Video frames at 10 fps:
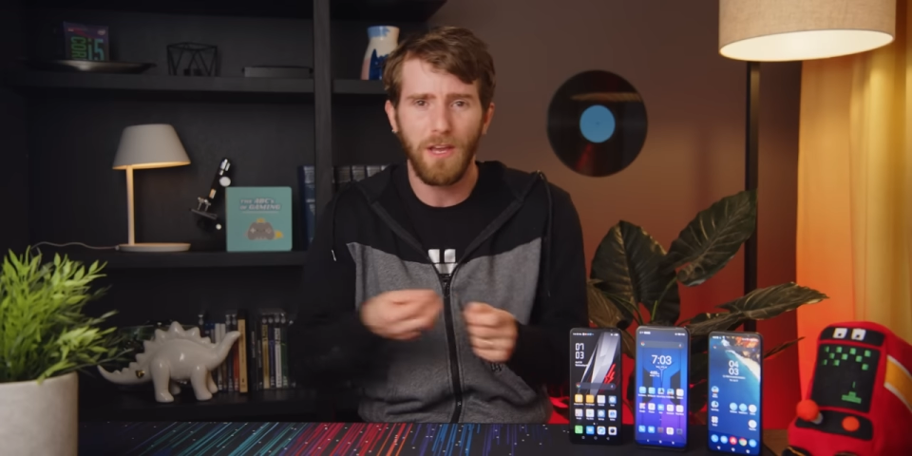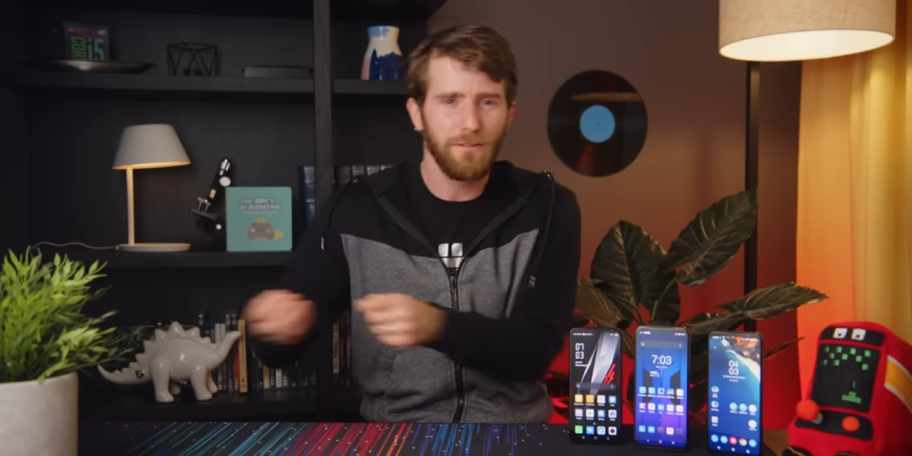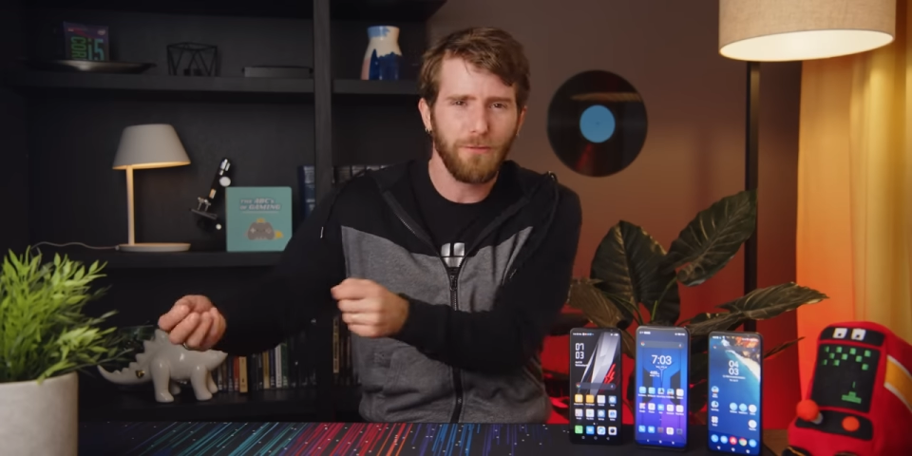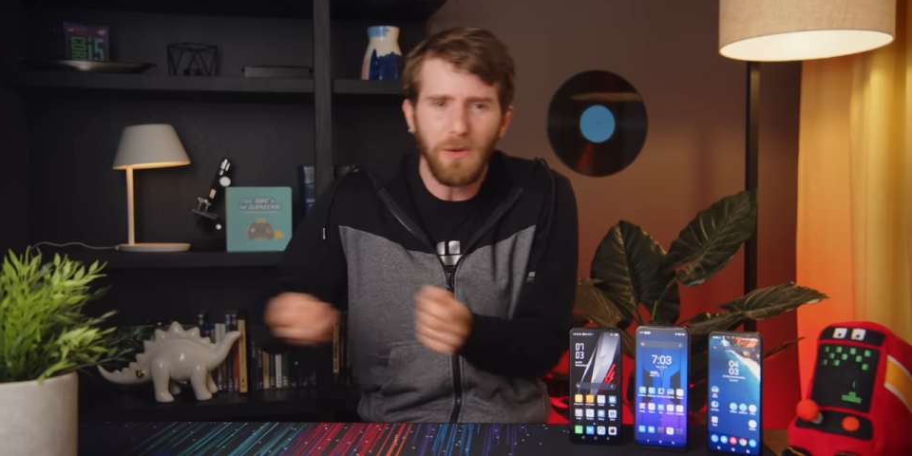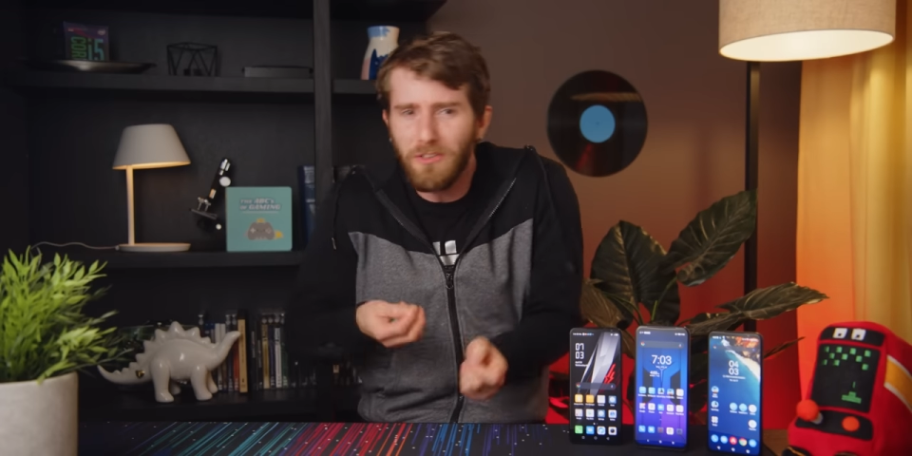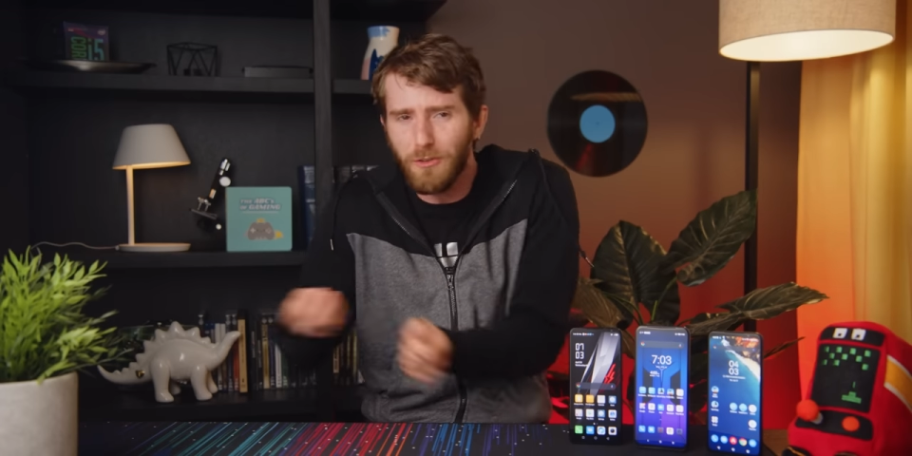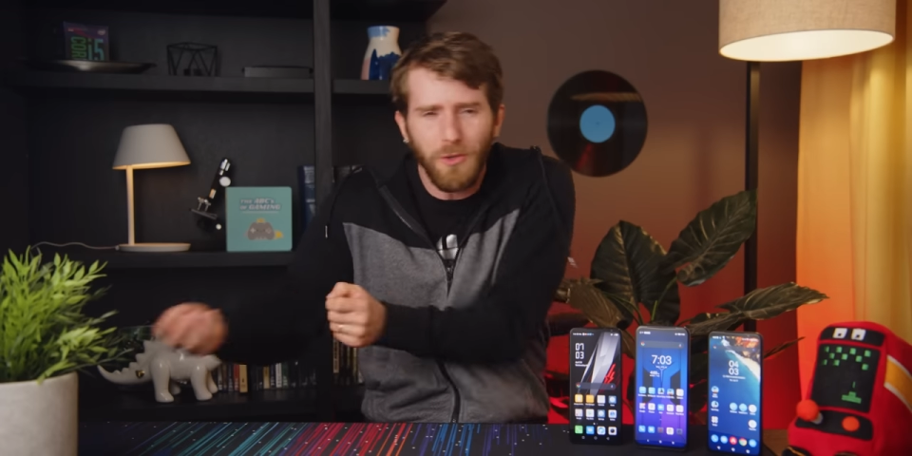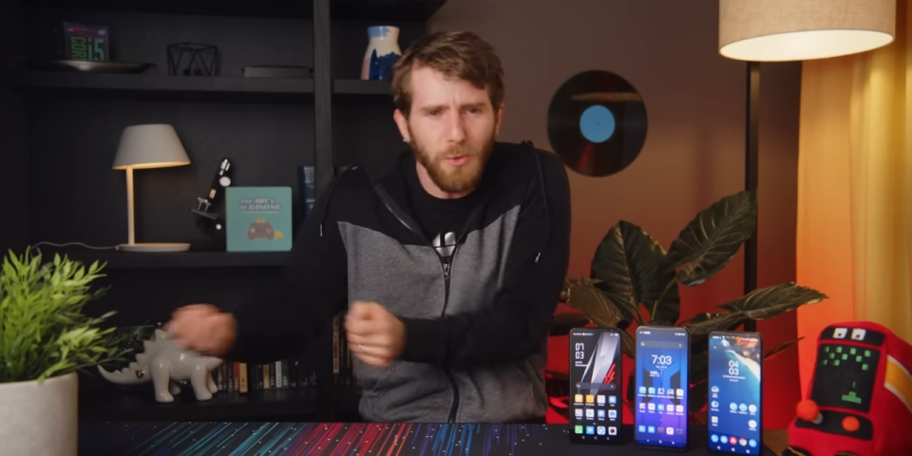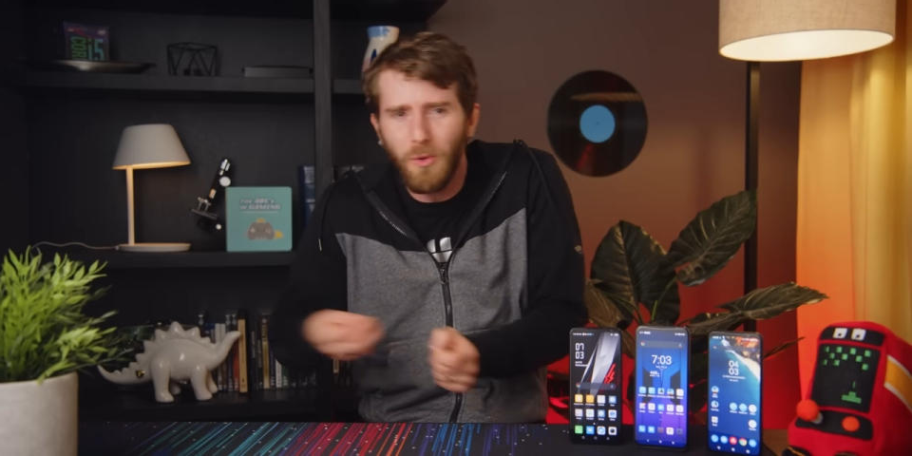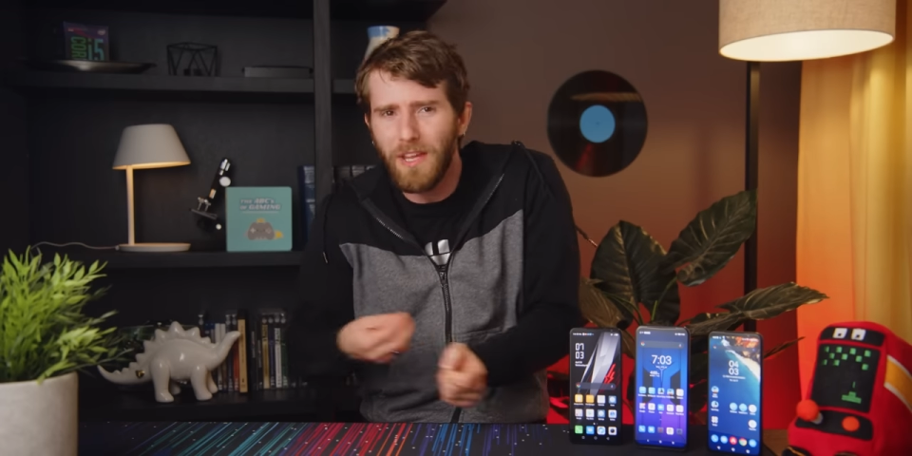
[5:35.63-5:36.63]
freezer
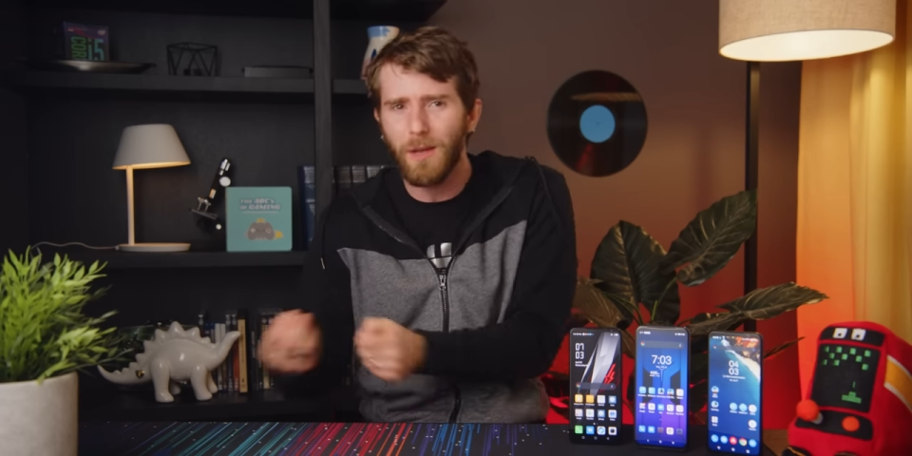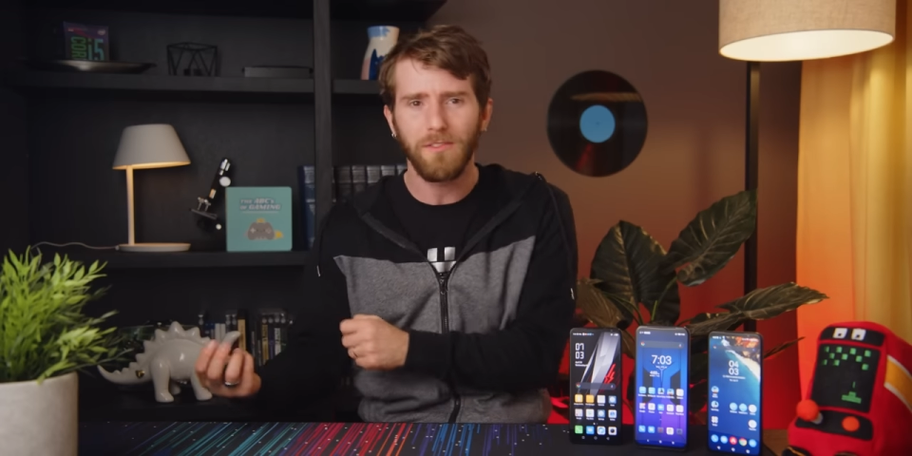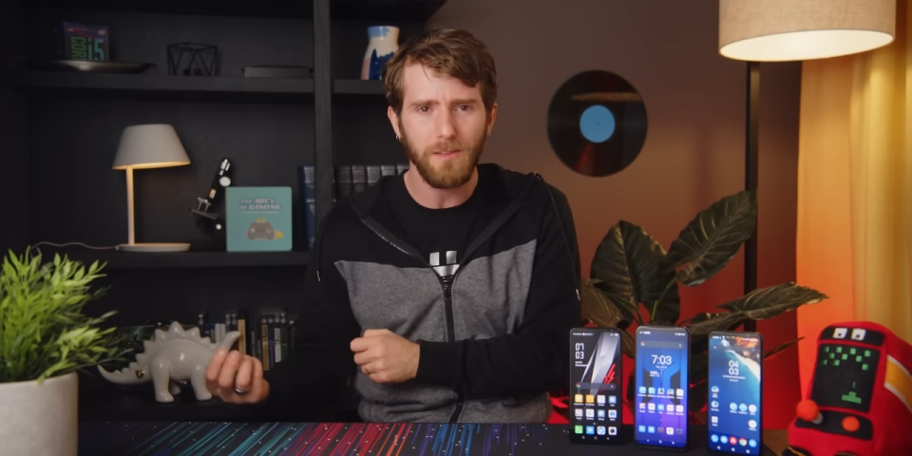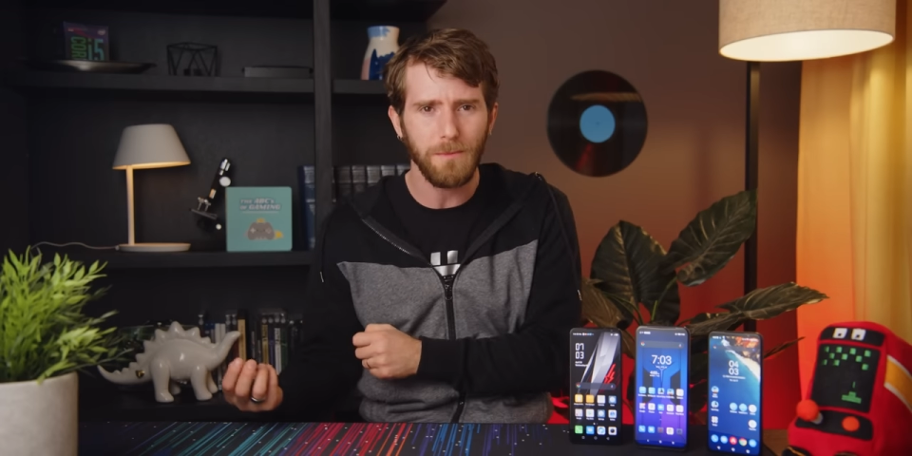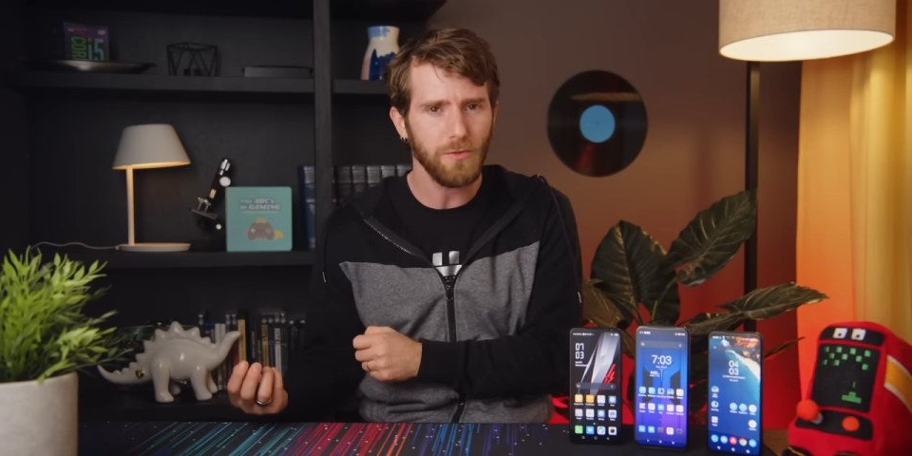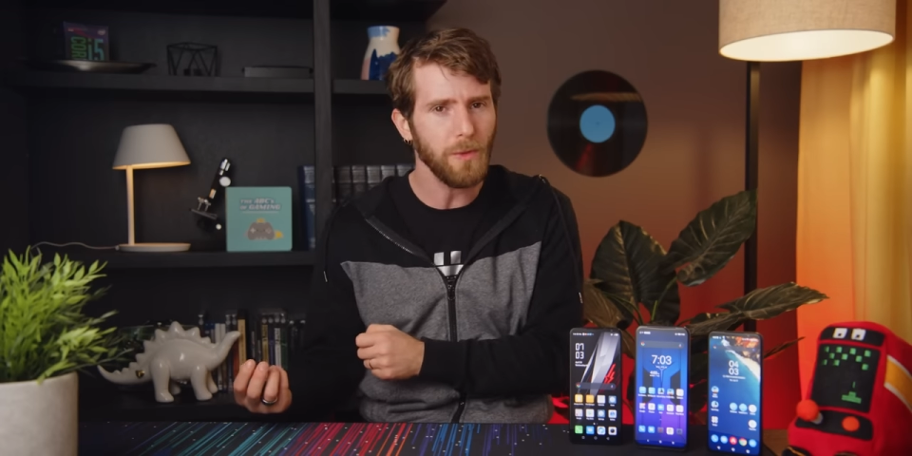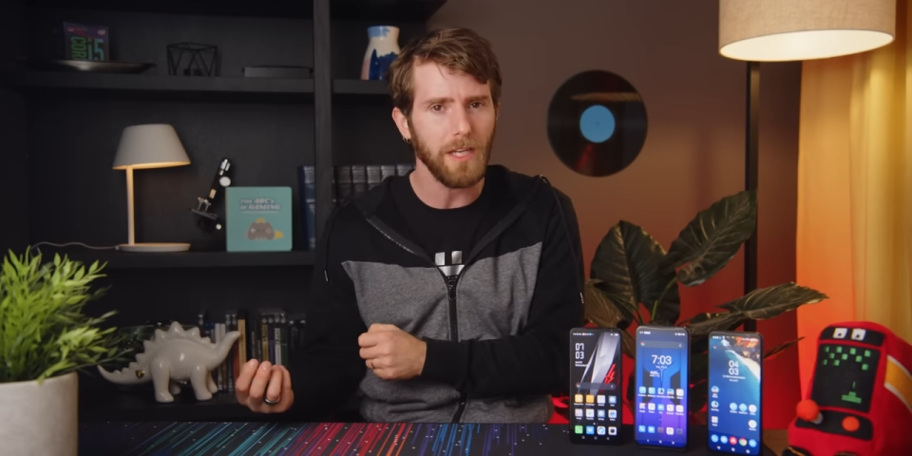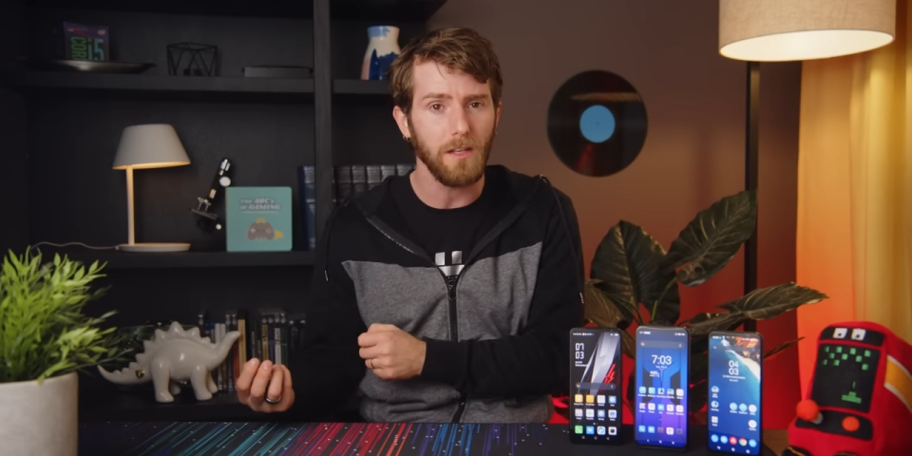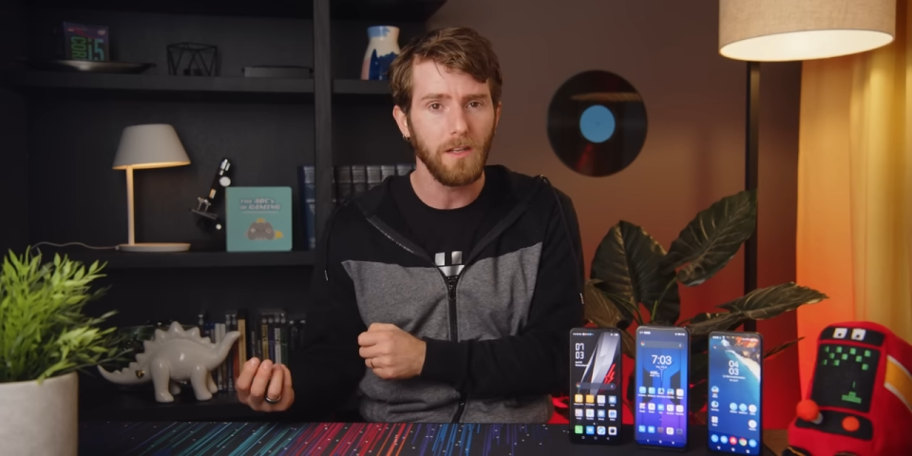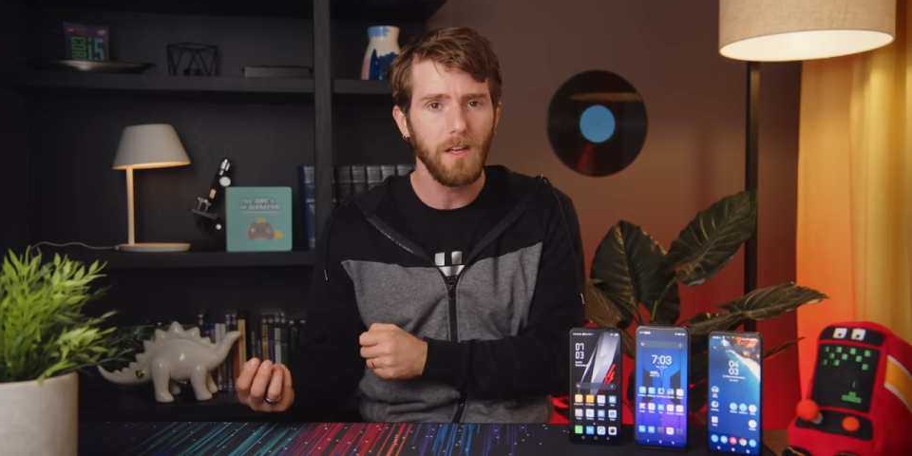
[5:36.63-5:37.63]
cooldowns in
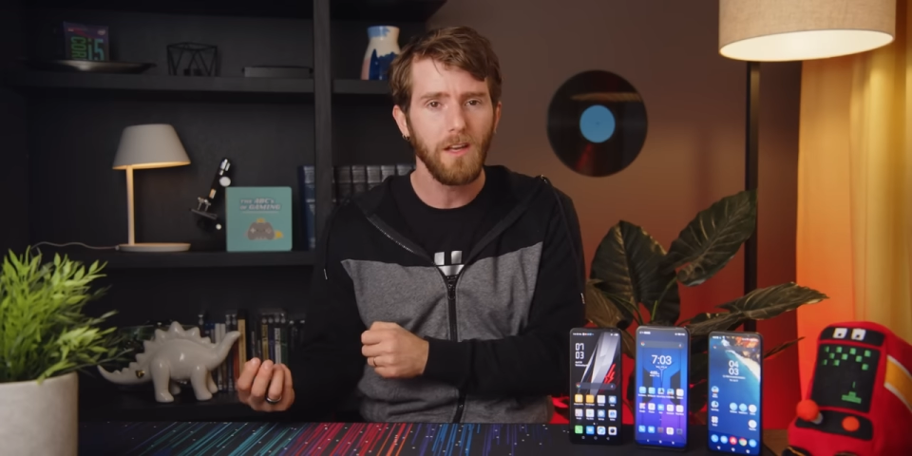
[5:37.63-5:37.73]
between.